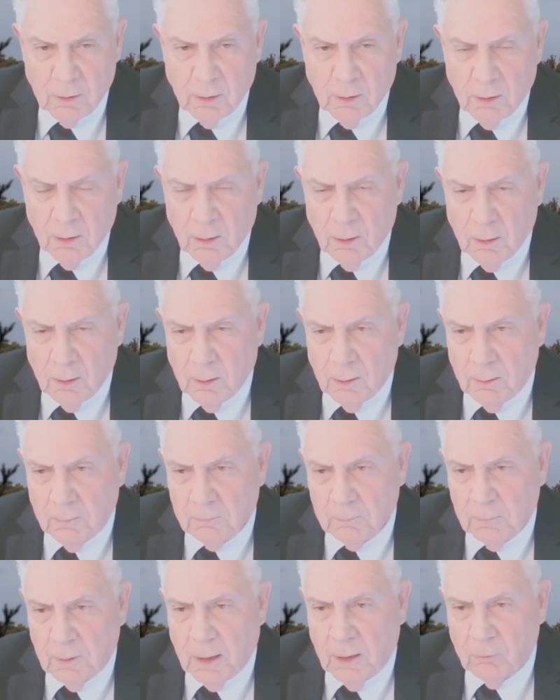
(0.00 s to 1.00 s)

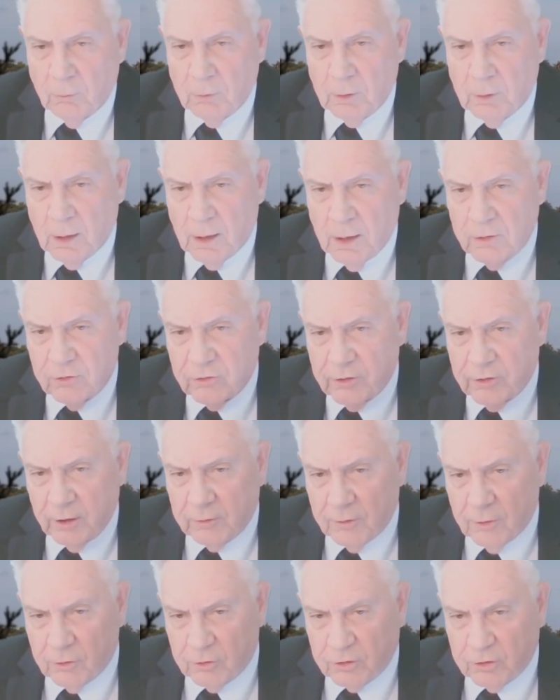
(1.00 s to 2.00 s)
Um, I realize that
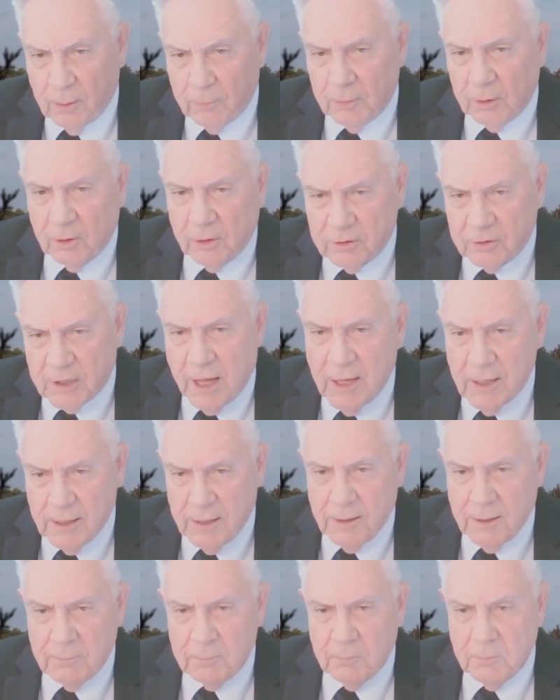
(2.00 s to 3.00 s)
there's coming a
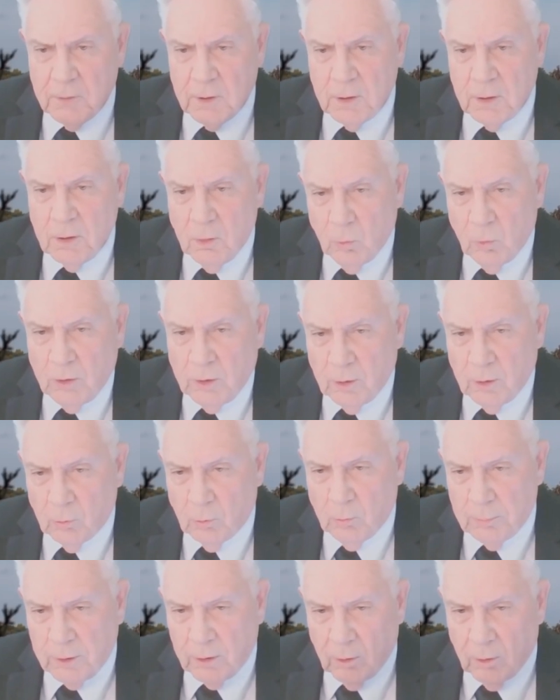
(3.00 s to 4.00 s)
time when it
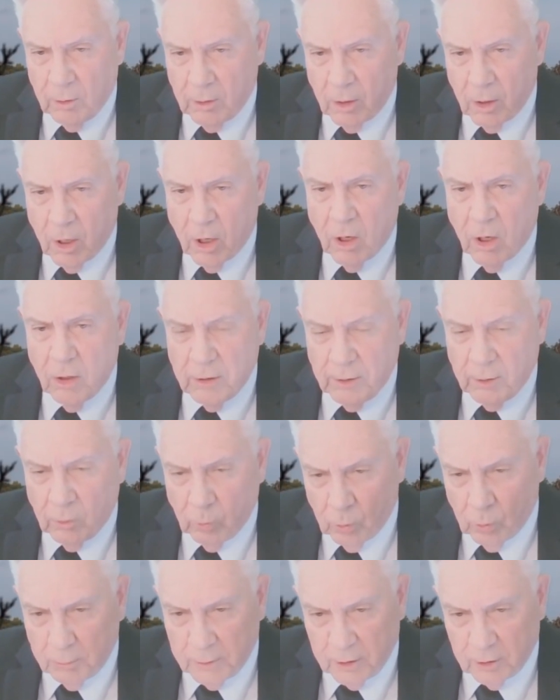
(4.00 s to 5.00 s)
will be on our heart and it
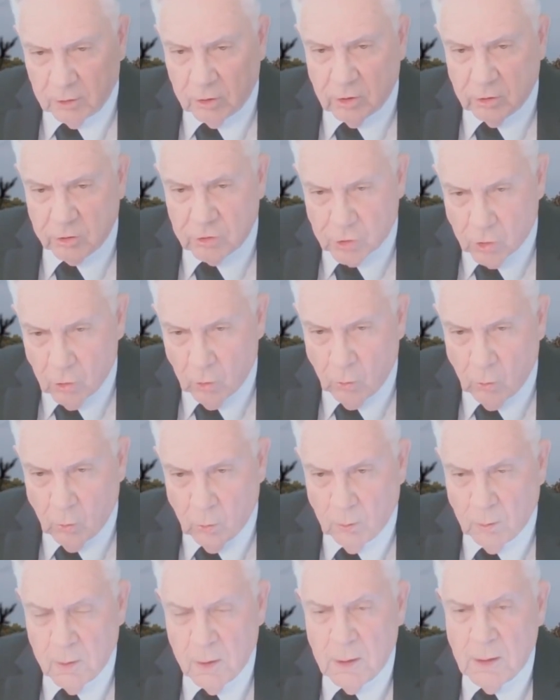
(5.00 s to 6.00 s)
will be in control.
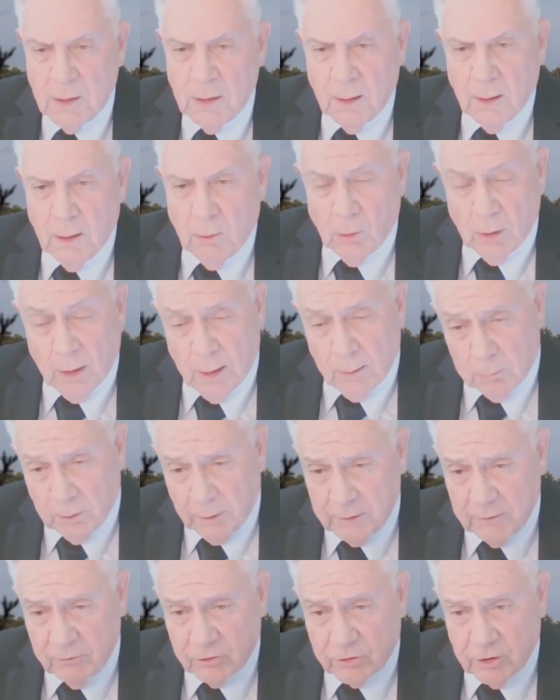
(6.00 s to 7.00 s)
Well, I
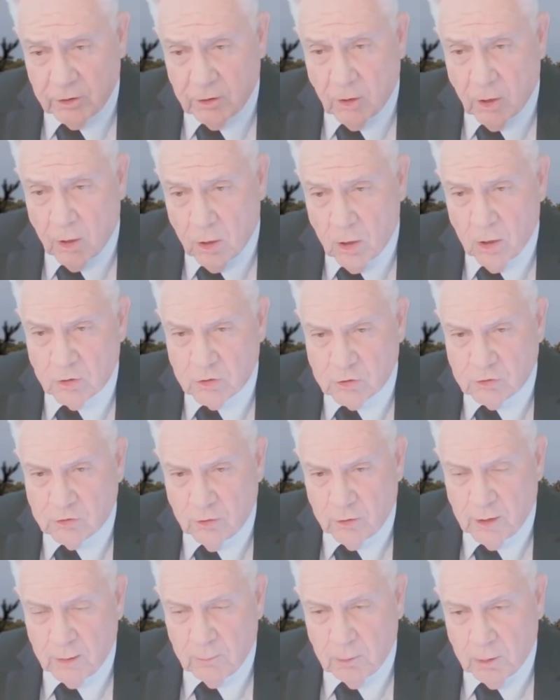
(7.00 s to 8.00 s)
believe it's in our hearts
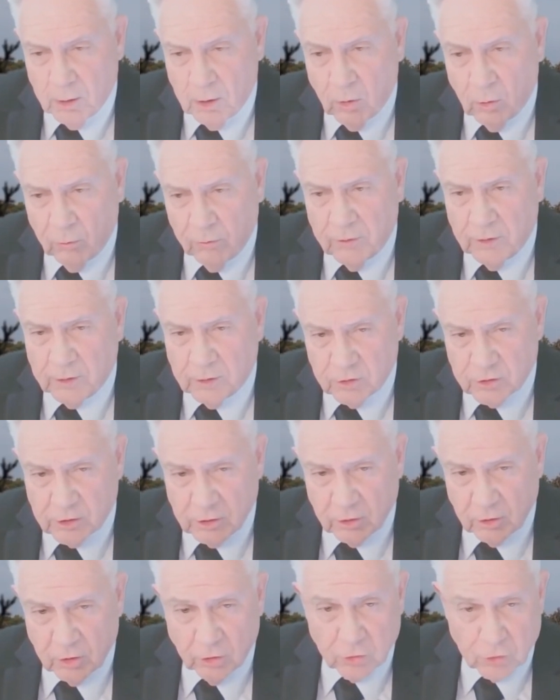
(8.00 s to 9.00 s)
today, but I don't think it's
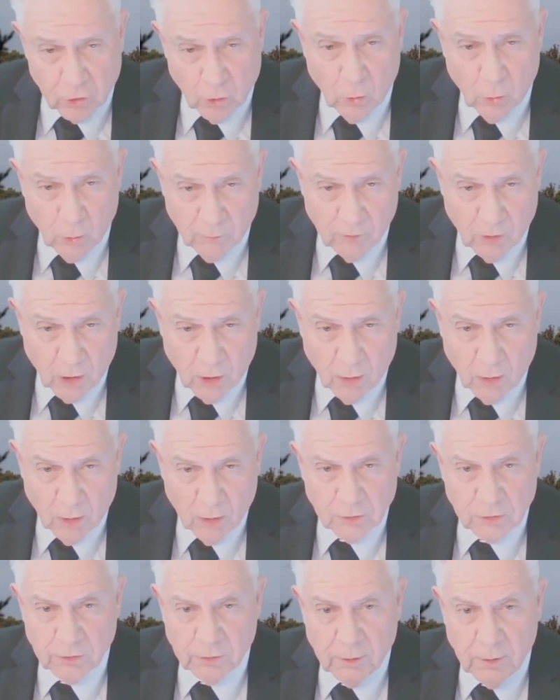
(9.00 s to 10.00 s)
in control of our
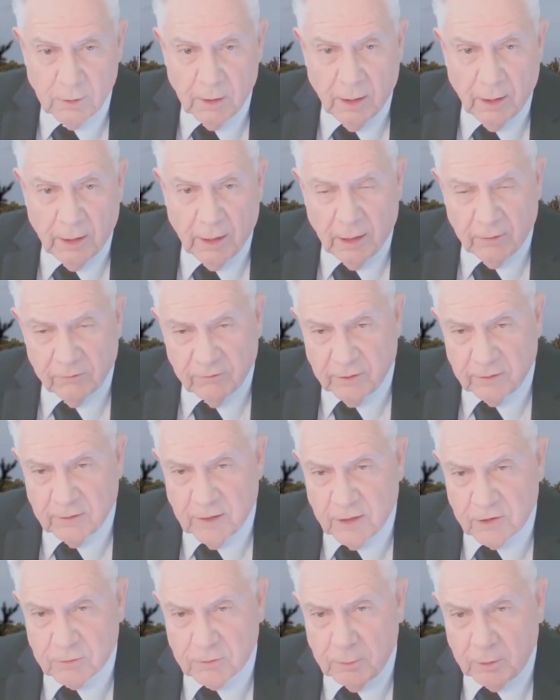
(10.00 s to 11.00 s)
hearts. And I think
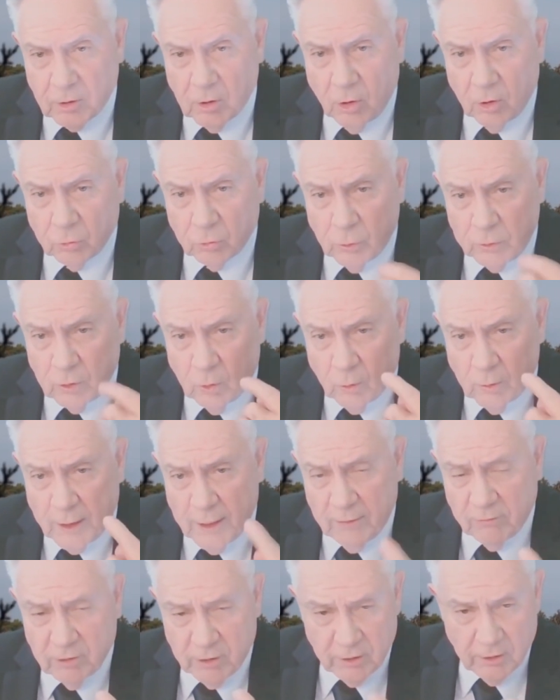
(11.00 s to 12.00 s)
that's because we don't
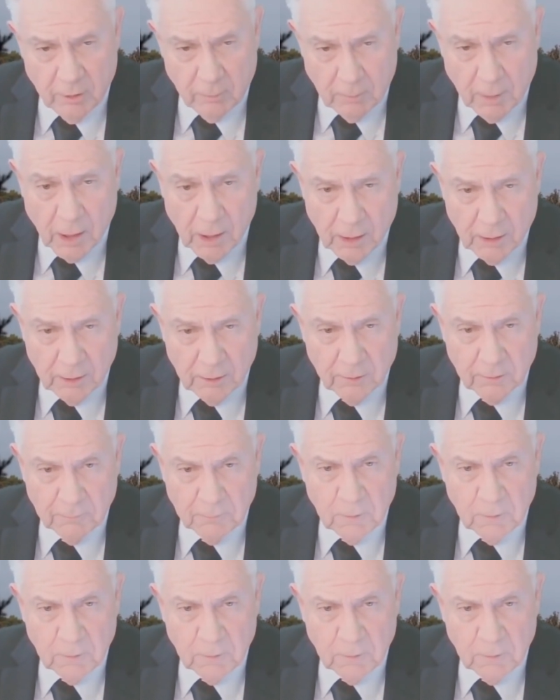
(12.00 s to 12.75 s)
have it in the mind.